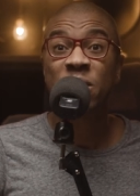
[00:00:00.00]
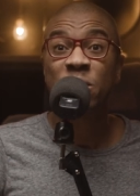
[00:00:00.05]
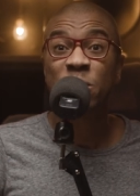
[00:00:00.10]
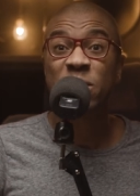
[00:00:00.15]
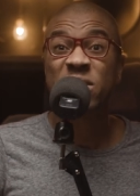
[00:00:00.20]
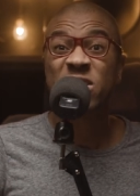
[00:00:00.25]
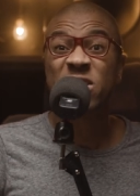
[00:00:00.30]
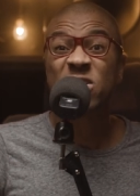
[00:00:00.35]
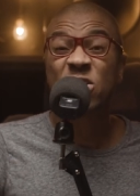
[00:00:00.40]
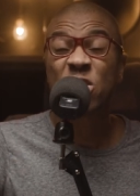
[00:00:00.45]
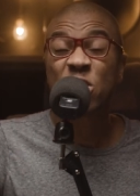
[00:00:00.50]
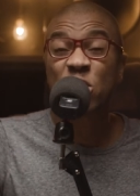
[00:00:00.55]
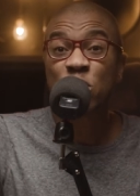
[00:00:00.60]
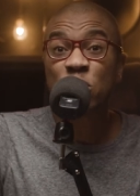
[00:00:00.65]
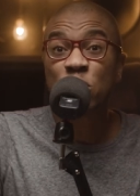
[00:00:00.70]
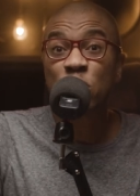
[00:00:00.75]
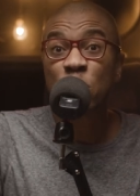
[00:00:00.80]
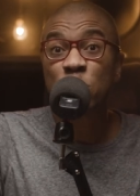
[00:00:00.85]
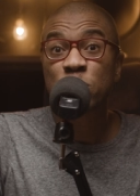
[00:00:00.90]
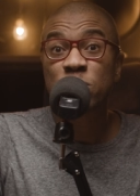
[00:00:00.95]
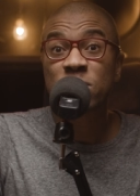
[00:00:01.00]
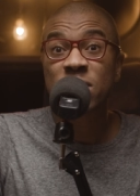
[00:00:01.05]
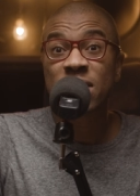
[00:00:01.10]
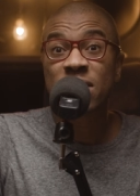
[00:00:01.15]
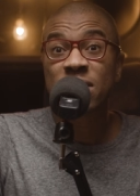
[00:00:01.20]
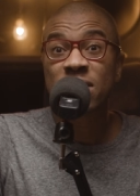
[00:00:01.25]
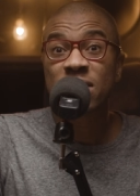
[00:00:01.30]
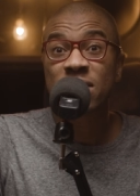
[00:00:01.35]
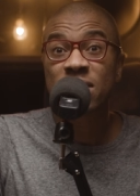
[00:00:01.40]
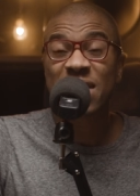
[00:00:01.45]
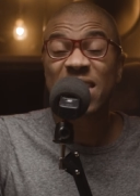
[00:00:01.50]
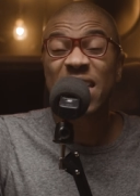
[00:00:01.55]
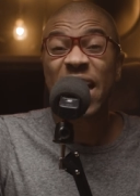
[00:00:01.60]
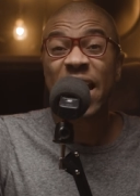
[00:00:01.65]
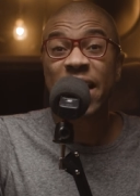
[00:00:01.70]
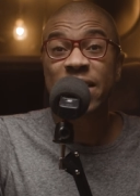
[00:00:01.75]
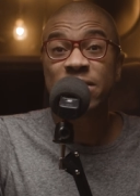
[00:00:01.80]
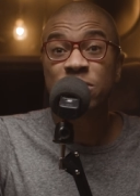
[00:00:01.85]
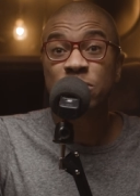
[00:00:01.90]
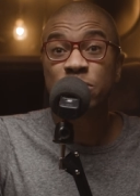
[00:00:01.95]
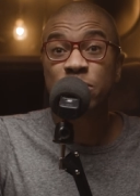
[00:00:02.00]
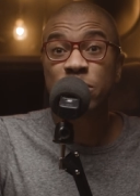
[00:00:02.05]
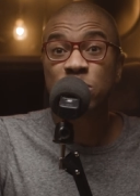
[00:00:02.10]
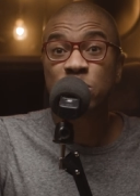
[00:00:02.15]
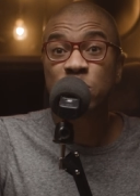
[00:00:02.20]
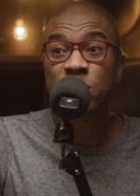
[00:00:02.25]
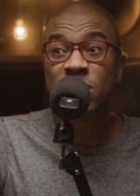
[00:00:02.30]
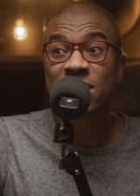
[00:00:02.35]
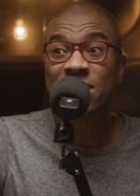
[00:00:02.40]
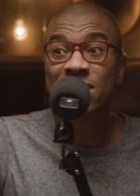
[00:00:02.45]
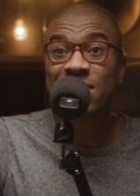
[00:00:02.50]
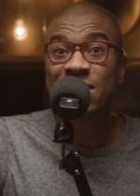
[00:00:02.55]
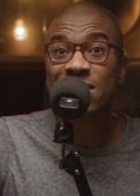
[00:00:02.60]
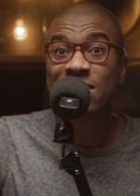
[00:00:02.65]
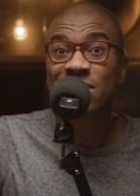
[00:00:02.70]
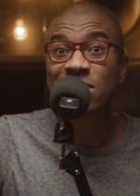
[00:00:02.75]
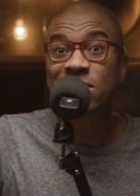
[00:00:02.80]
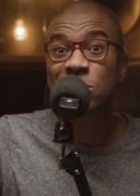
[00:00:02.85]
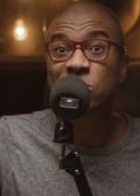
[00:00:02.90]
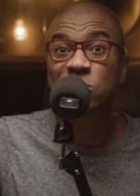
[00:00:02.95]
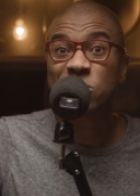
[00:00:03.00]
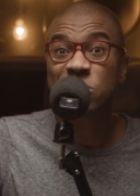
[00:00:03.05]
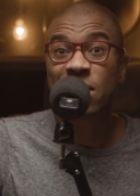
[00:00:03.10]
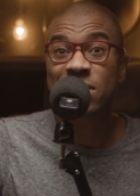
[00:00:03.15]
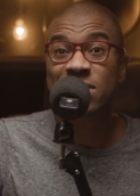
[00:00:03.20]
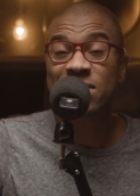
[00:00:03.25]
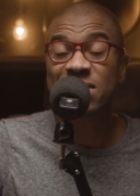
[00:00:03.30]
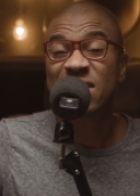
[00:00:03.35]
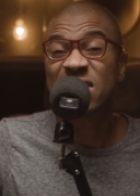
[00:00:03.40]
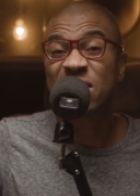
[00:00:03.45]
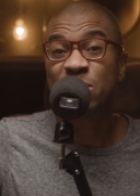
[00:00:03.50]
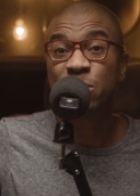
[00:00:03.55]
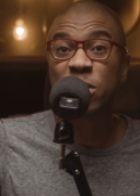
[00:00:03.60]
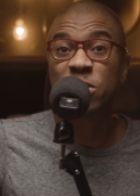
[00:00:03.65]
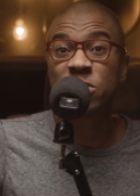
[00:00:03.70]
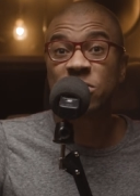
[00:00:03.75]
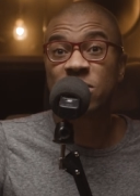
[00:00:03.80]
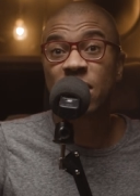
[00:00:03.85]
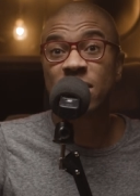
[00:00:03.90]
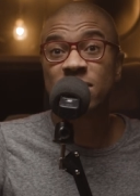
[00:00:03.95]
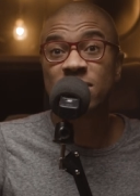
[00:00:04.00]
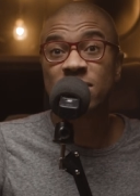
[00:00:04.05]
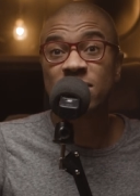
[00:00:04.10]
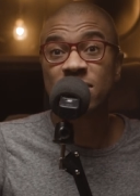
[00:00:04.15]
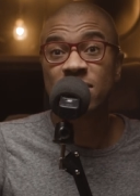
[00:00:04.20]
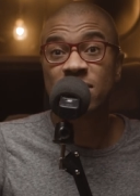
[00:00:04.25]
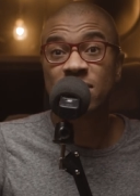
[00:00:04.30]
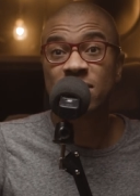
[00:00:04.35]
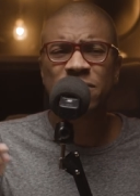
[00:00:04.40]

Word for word: which is closing the chasm between the little shots and the big shots.